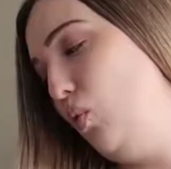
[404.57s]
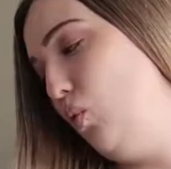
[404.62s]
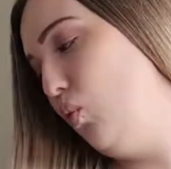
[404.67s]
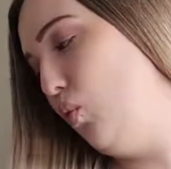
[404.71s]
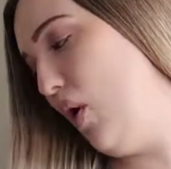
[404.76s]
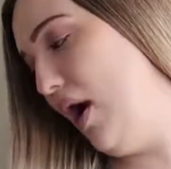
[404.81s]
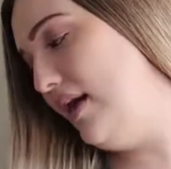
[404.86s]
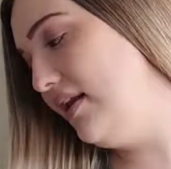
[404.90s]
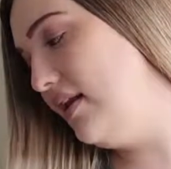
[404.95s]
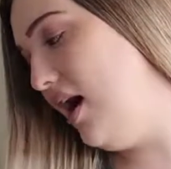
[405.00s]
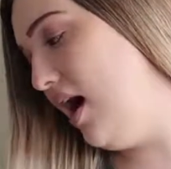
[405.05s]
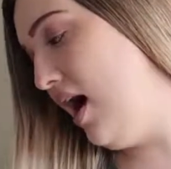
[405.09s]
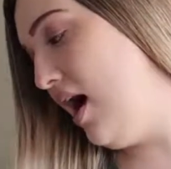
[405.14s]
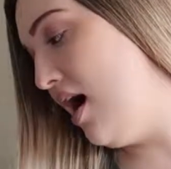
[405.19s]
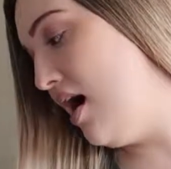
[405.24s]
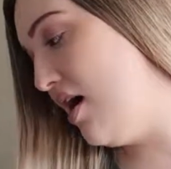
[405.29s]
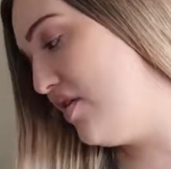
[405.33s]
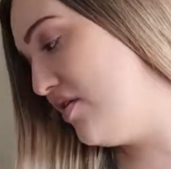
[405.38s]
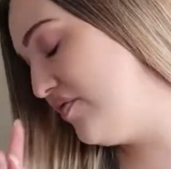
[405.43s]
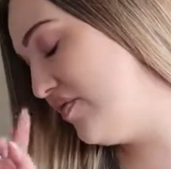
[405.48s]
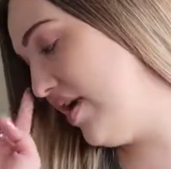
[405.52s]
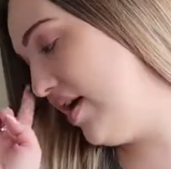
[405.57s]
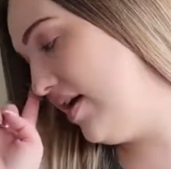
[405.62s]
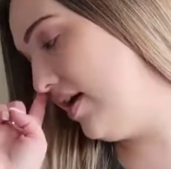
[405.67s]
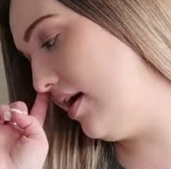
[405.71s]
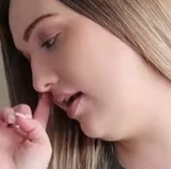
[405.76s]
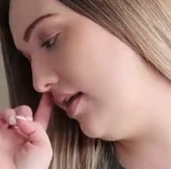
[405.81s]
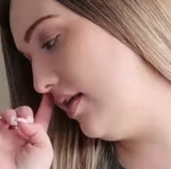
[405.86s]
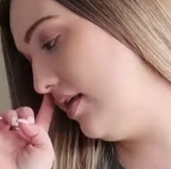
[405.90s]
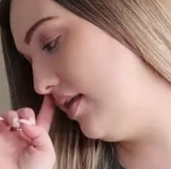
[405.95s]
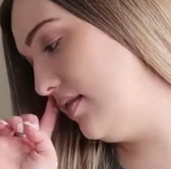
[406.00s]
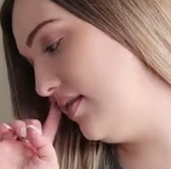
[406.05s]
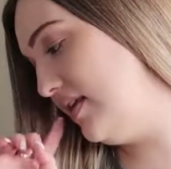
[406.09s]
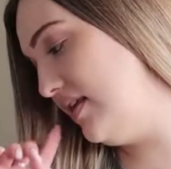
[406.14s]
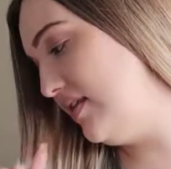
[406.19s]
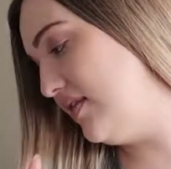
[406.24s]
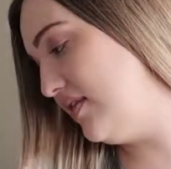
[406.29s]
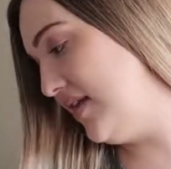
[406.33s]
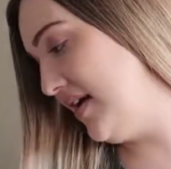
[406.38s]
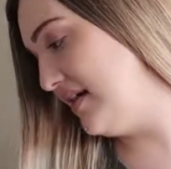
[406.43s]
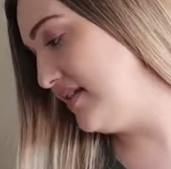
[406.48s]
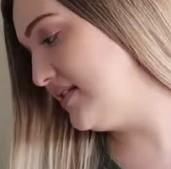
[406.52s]
One of the
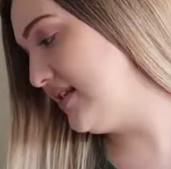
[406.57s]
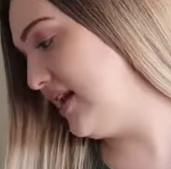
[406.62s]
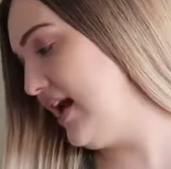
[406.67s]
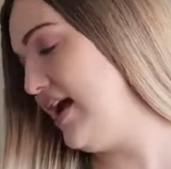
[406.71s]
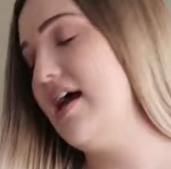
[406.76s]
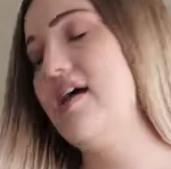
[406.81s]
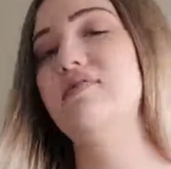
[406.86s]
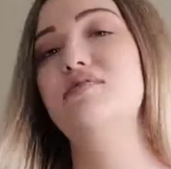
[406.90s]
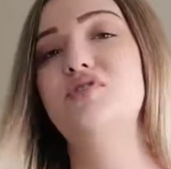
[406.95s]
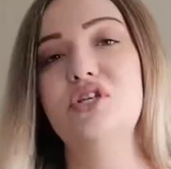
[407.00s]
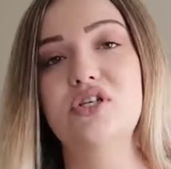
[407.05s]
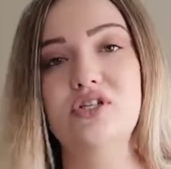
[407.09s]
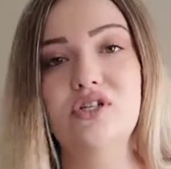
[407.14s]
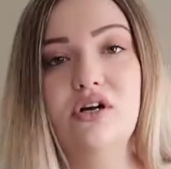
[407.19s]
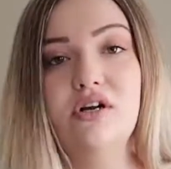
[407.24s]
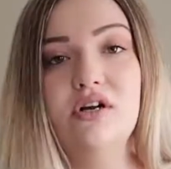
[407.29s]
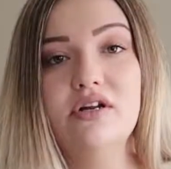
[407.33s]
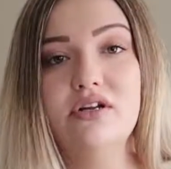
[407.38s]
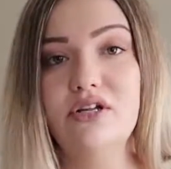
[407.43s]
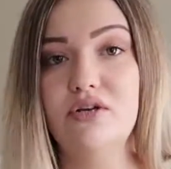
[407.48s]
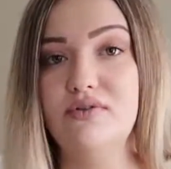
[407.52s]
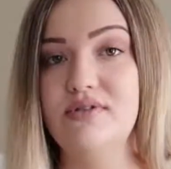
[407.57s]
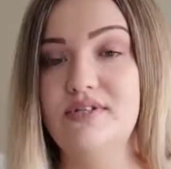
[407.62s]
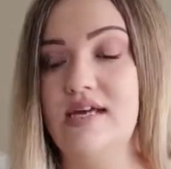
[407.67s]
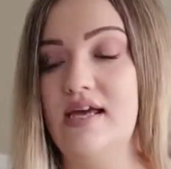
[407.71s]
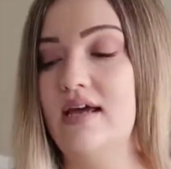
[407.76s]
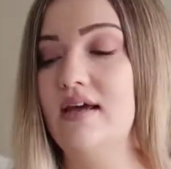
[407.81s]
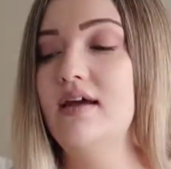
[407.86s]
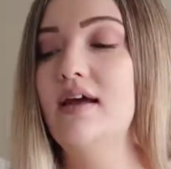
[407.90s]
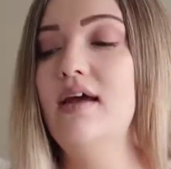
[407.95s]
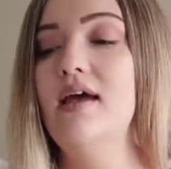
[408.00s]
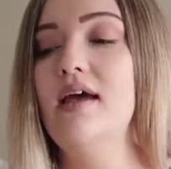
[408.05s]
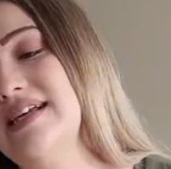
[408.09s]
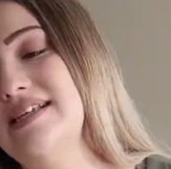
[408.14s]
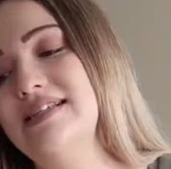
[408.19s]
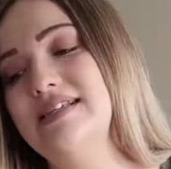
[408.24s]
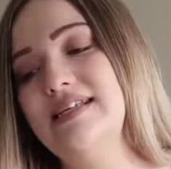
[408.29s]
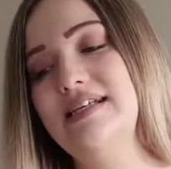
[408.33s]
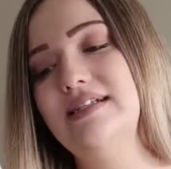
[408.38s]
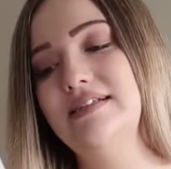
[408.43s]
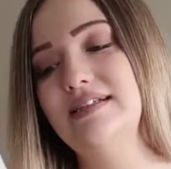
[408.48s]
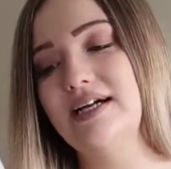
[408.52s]
things that I have just started using is
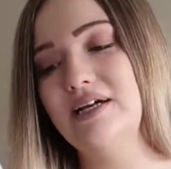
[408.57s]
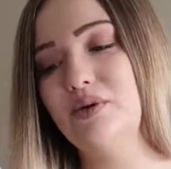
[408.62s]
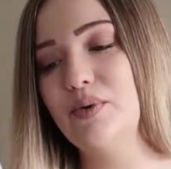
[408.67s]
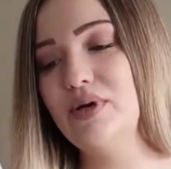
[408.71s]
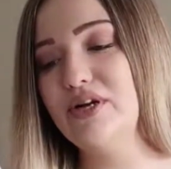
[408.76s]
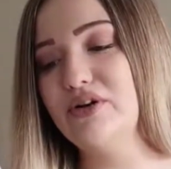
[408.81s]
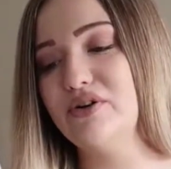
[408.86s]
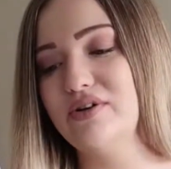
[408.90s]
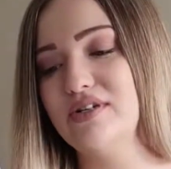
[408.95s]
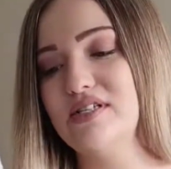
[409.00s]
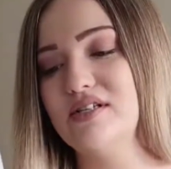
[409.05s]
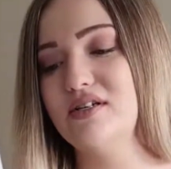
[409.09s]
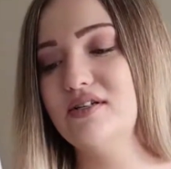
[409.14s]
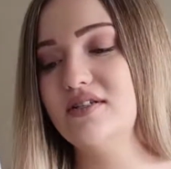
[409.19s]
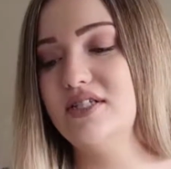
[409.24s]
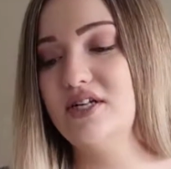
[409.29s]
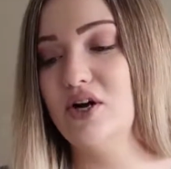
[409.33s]
the liquid crystal